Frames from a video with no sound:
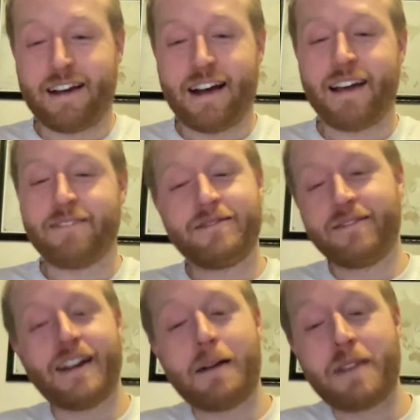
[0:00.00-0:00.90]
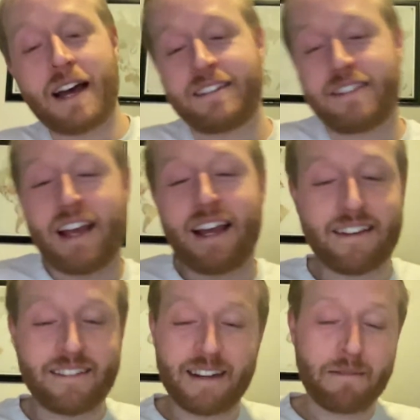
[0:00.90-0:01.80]
I'm not
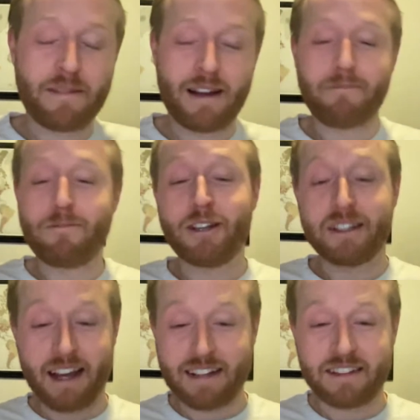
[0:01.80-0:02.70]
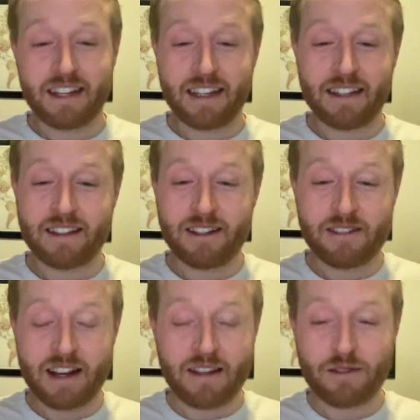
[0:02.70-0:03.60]
saying I'm really not saying that
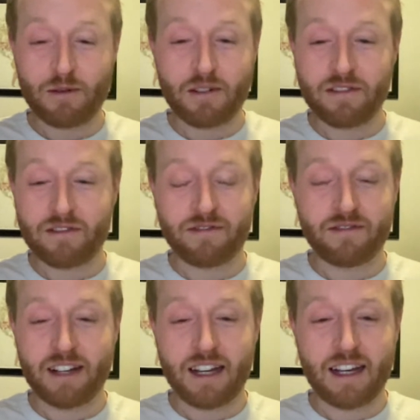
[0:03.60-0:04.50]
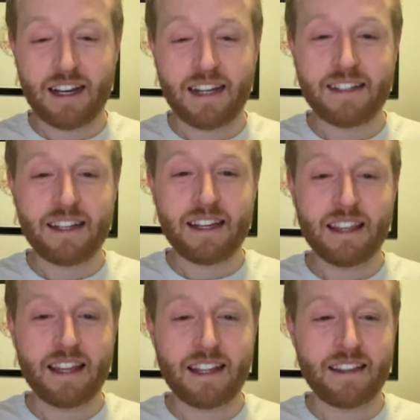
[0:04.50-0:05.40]
there's any sort of idea
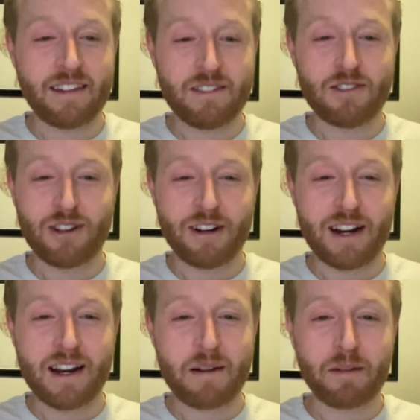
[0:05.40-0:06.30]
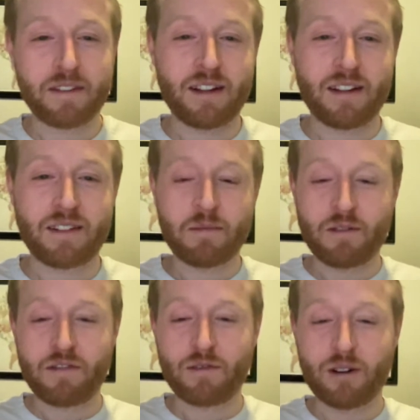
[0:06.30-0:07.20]
that this is a good idea to play Celtic to
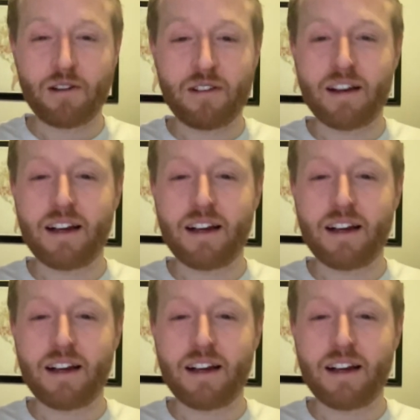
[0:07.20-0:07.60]
move through.